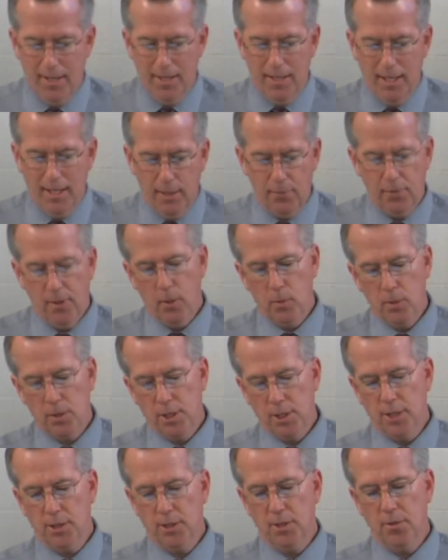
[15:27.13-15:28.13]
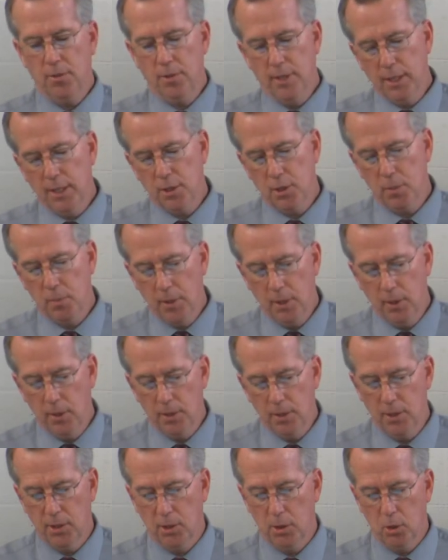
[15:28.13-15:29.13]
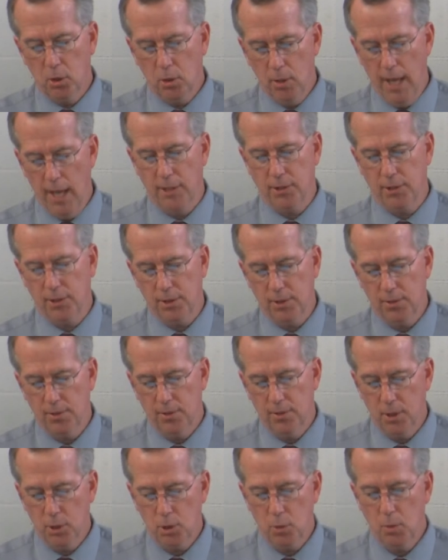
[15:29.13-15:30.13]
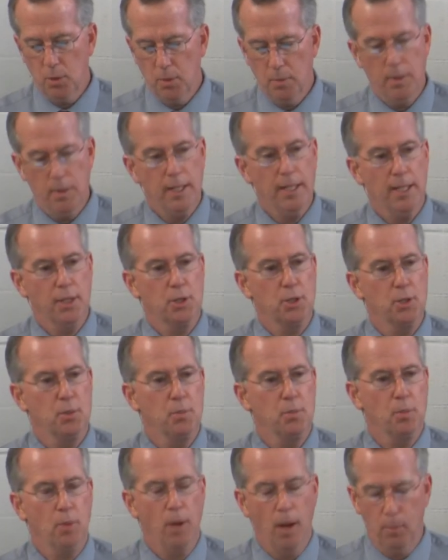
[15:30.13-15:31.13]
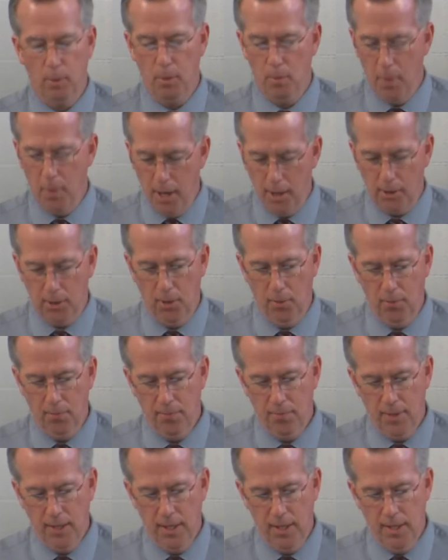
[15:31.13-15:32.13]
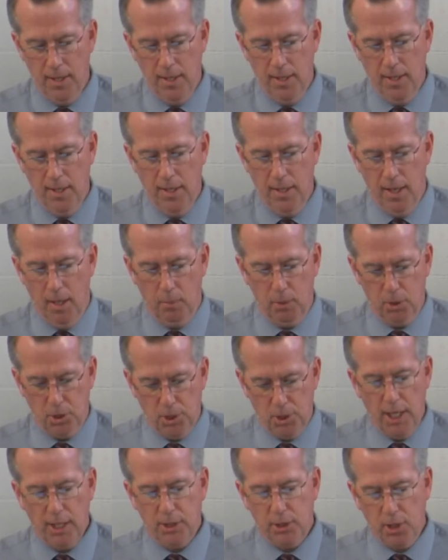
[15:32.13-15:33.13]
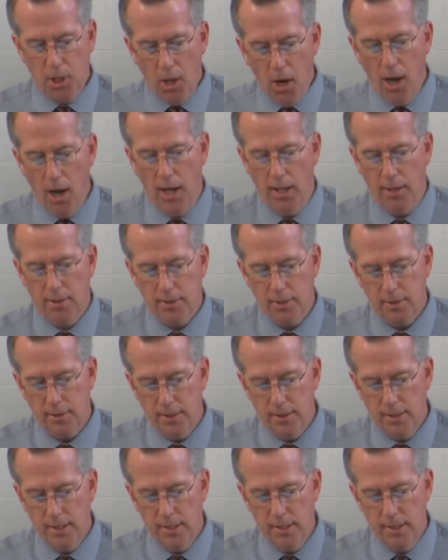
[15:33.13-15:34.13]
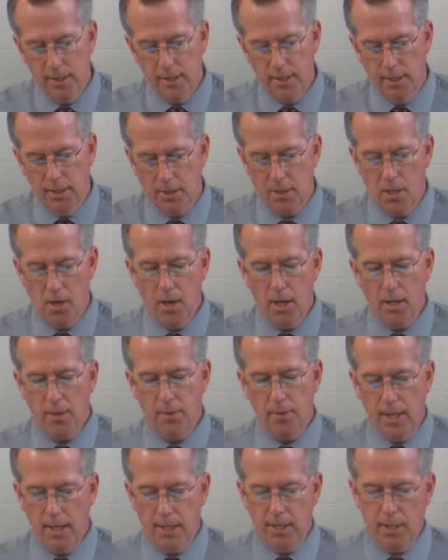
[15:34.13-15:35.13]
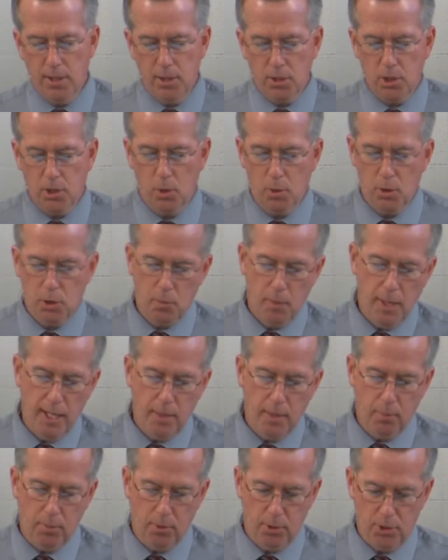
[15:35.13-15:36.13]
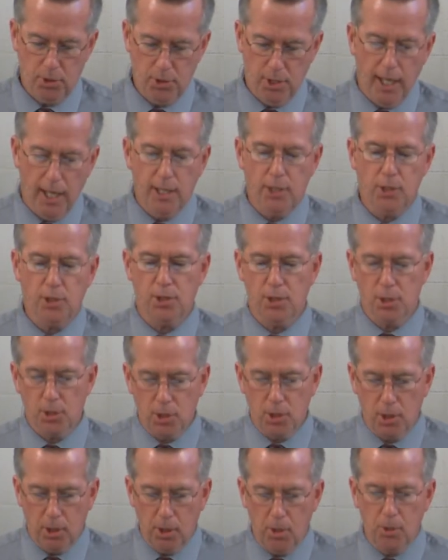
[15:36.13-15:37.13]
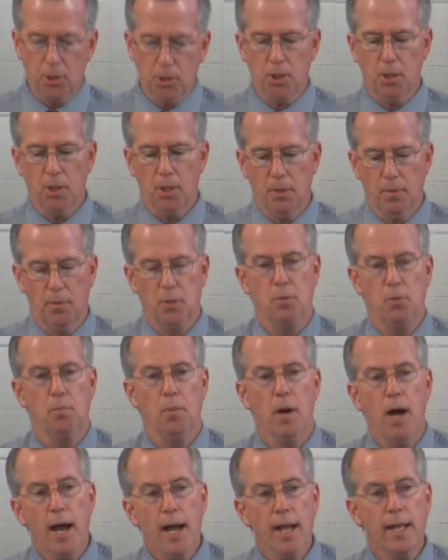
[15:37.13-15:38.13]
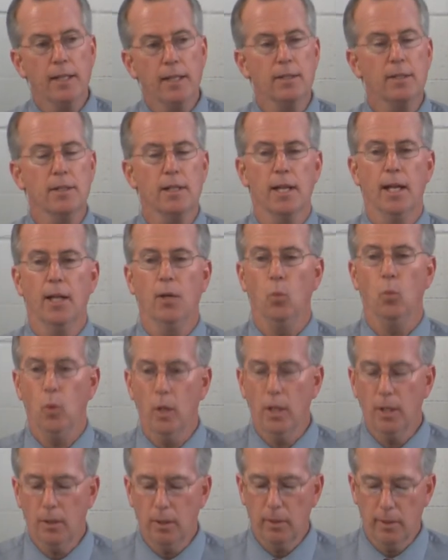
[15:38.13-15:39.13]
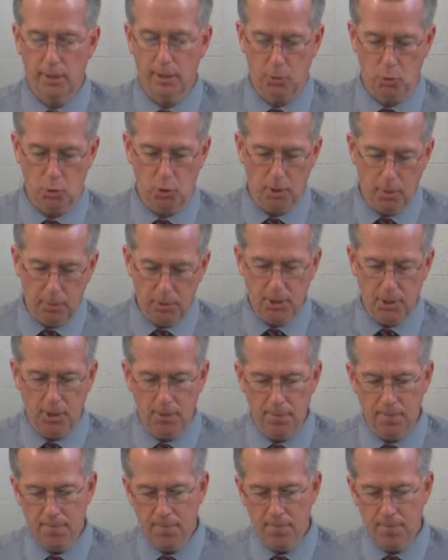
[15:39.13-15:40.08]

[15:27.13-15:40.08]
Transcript: If there were such a thing as a Puritan crest, this would be its proper motto: a precise God. A God, that is, who has made precise disclosure of his mind and will in Scripture,